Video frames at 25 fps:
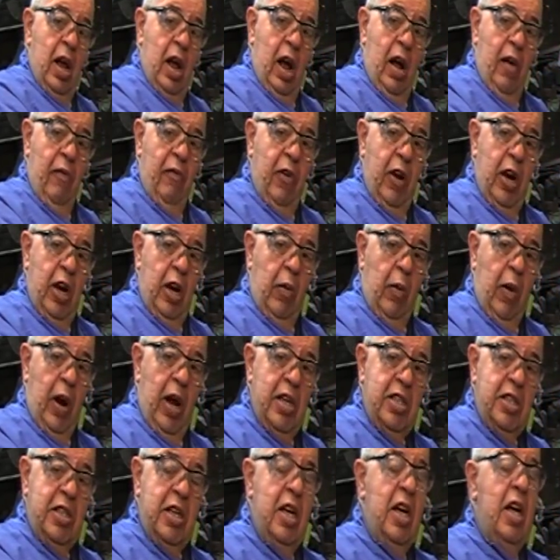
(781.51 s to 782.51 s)
a finger
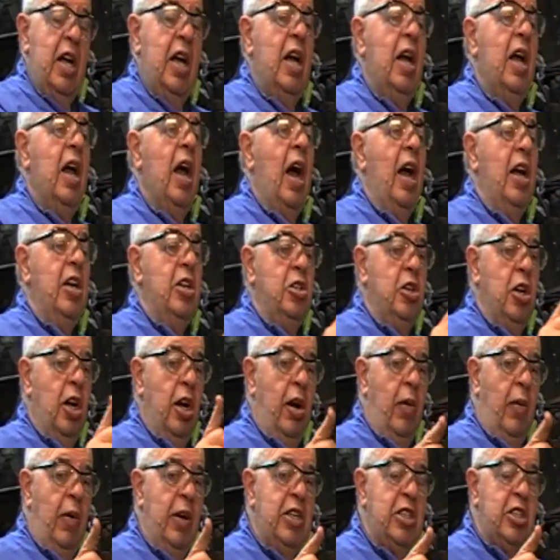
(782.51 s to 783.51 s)
rest. I
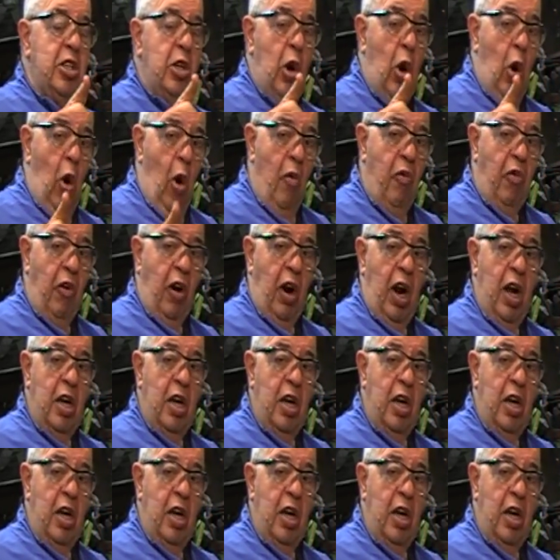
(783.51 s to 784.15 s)
shouldn't have reached over.